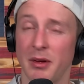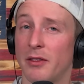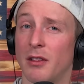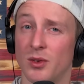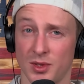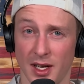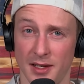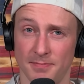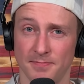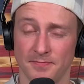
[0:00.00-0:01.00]
be on the low
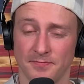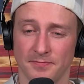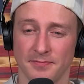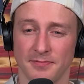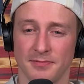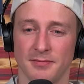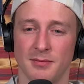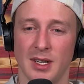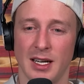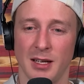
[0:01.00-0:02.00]
side.
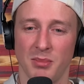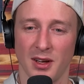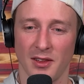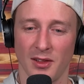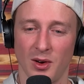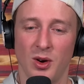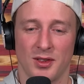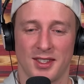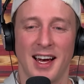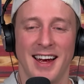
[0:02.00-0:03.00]
Might be on the low
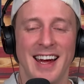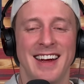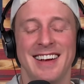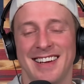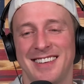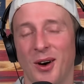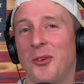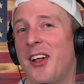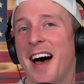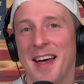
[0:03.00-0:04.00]
side.
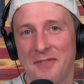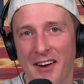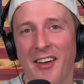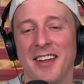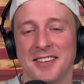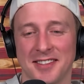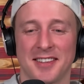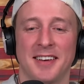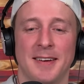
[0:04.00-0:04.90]
Don't lie, fellas.